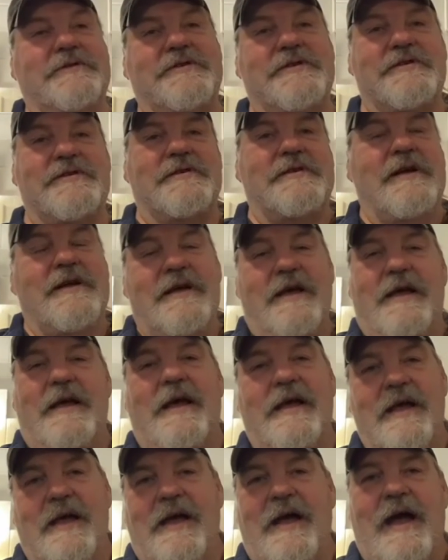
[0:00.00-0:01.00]
just
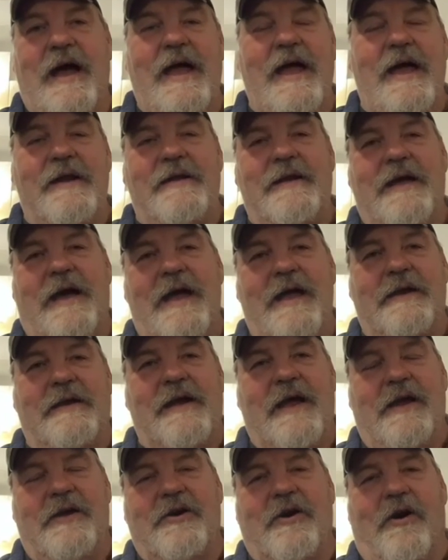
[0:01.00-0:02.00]
I had I
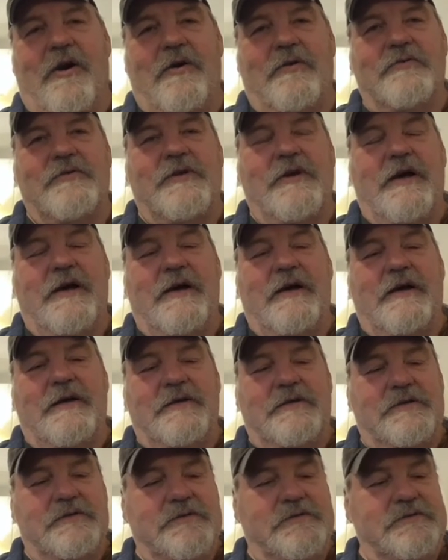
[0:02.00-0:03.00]
I called.
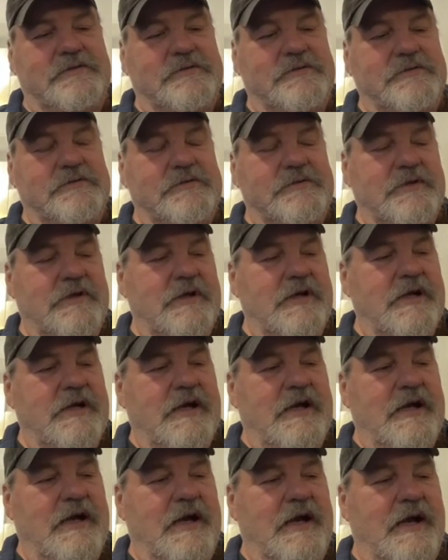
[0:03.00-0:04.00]

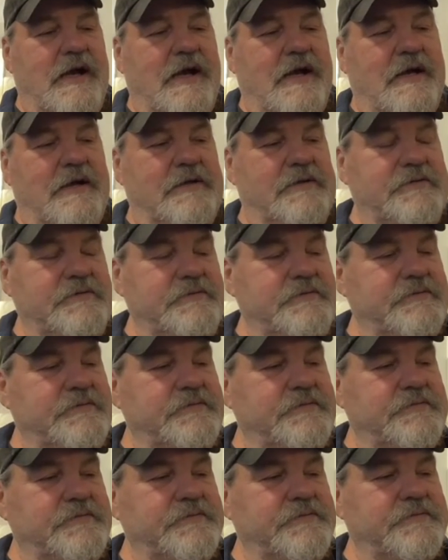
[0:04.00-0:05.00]
Uh, uh,
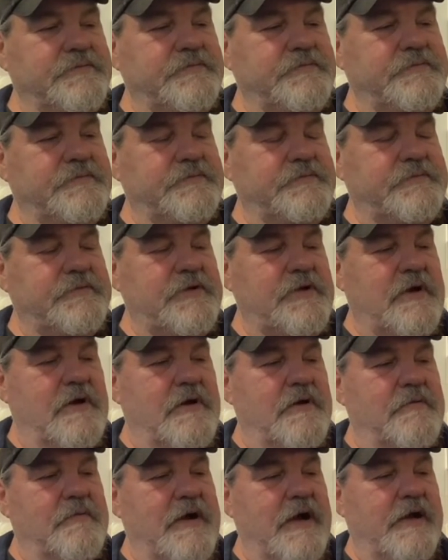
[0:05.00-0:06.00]

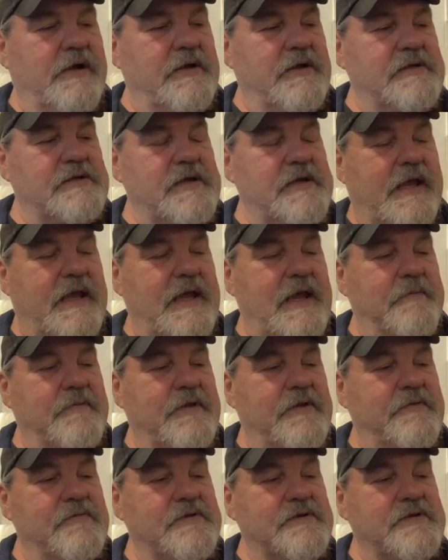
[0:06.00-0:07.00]
oh my goodness, I can't
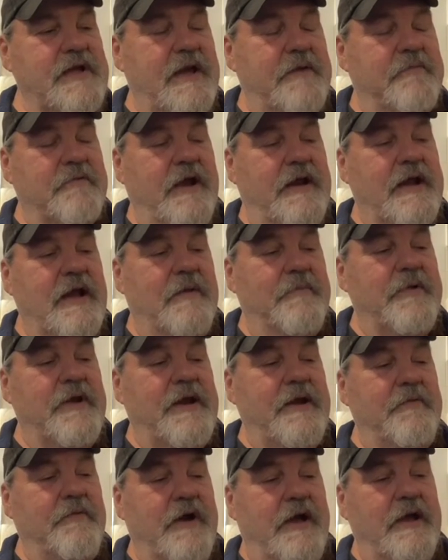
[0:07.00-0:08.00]
think of his name right now. But
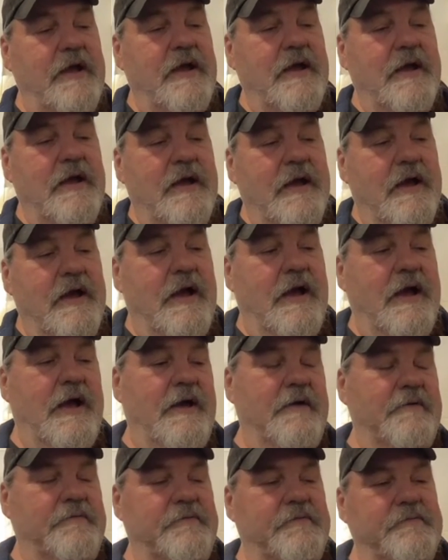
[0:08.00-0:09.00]
anyway,
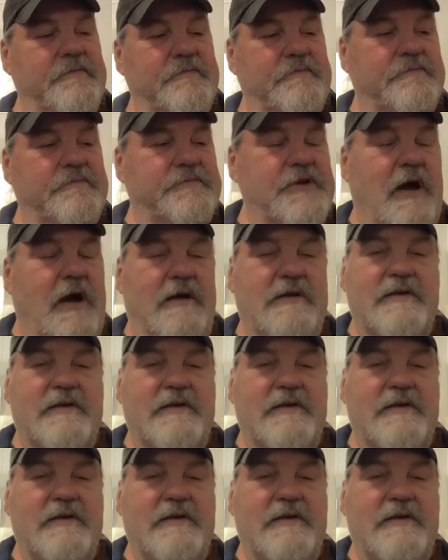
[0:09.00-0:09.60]
uh, talked